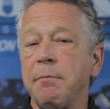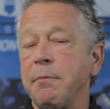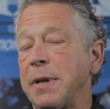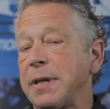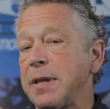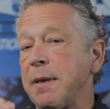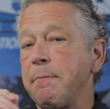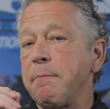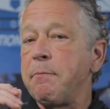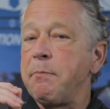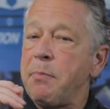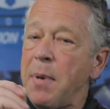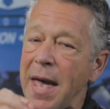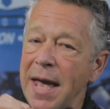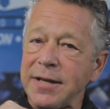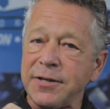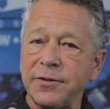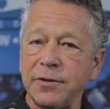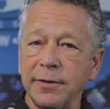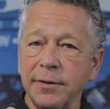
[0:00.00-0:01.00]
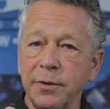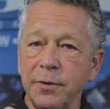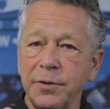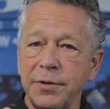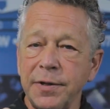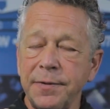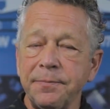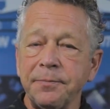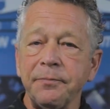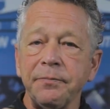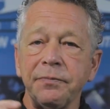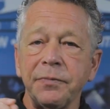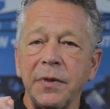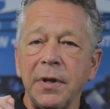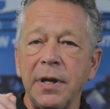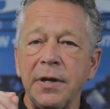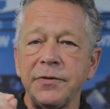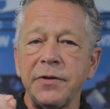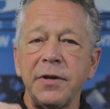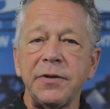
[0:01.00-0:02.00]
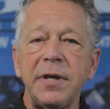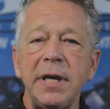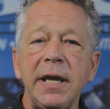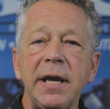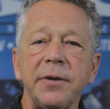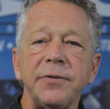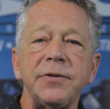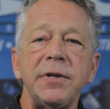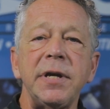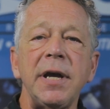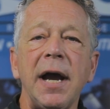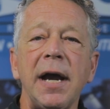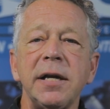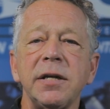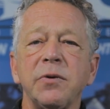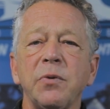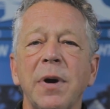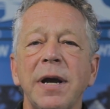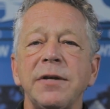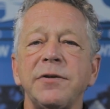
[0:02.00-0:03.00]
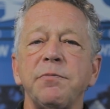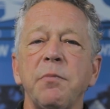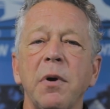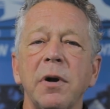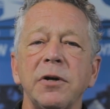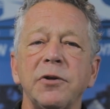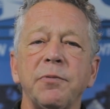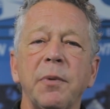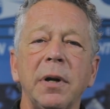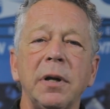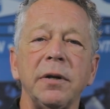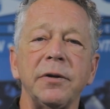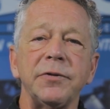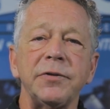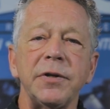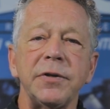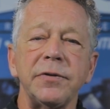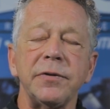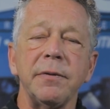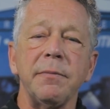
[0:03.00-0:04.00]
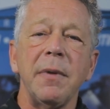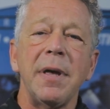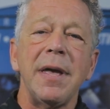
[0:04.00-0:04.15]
But the best solution is a TLC Hydrawise Smart Sprinkler System.